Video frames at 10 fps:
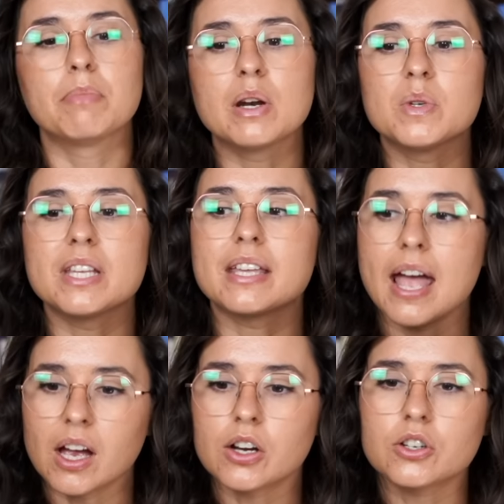But it was a
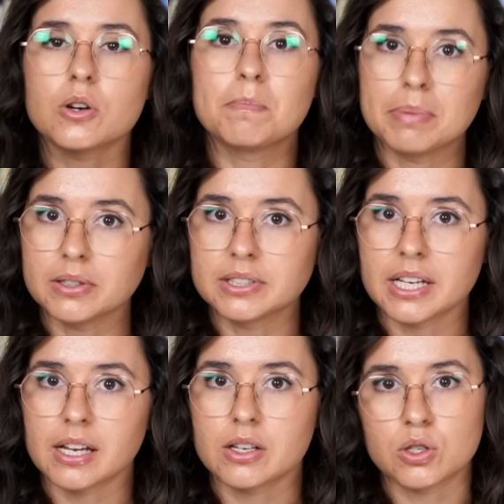character
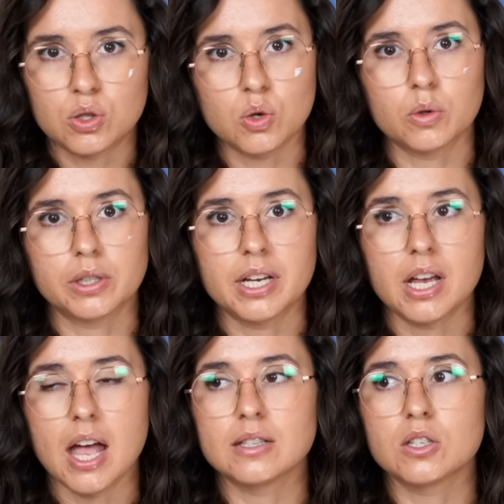building story,
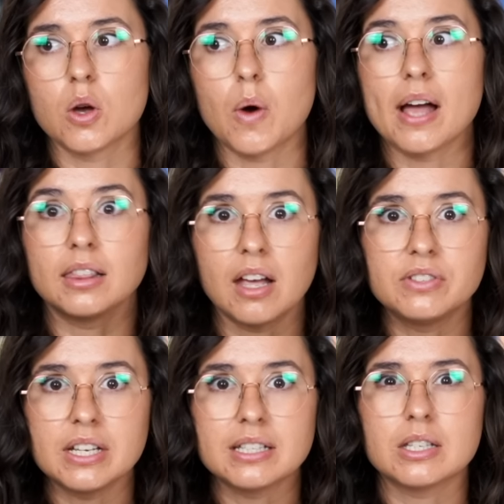and so I
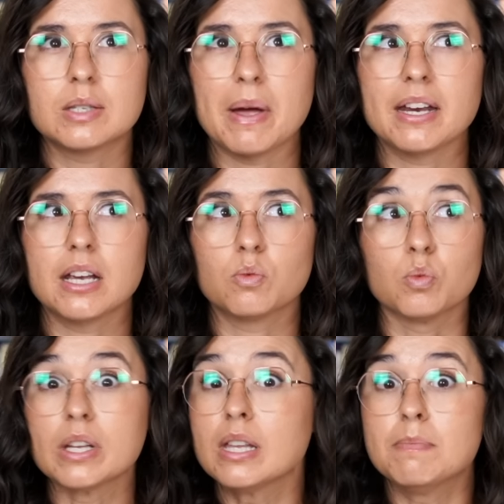loved it despite it
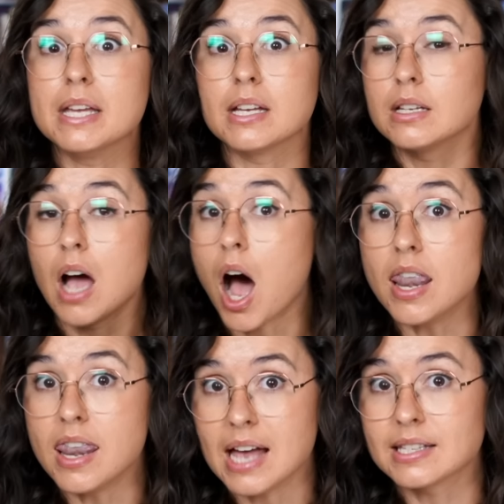really being
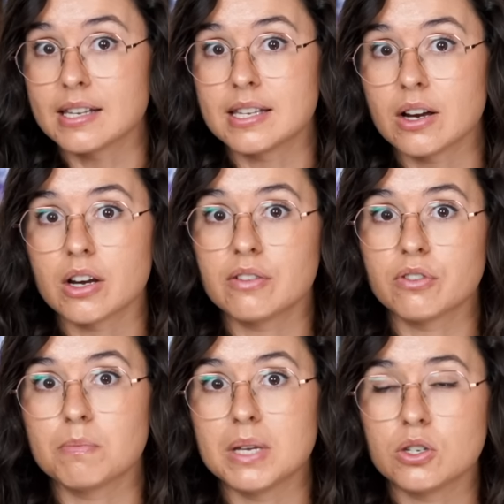unnecessary
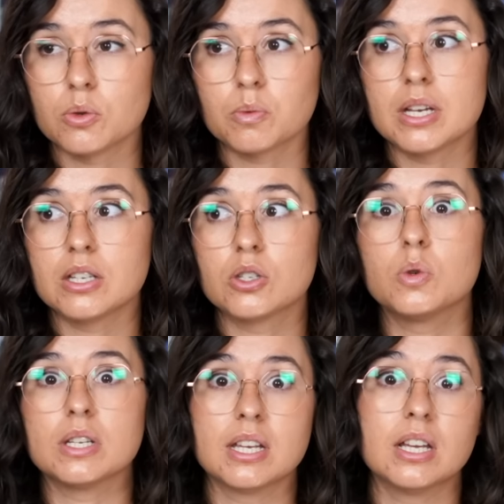for me to read to
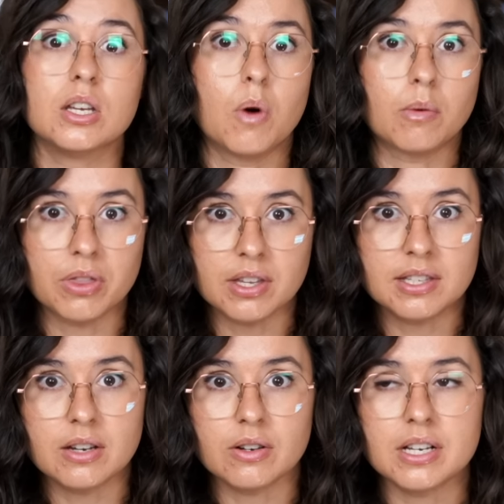continue on with the
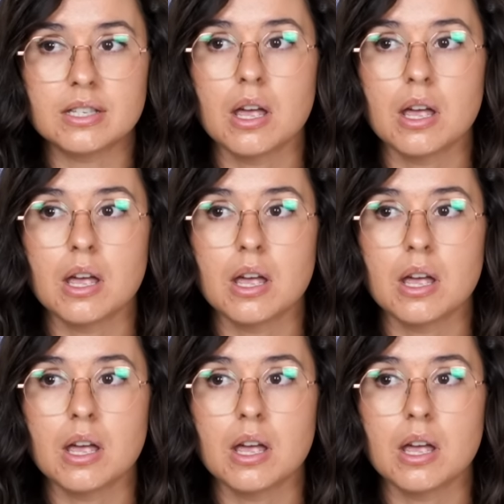series,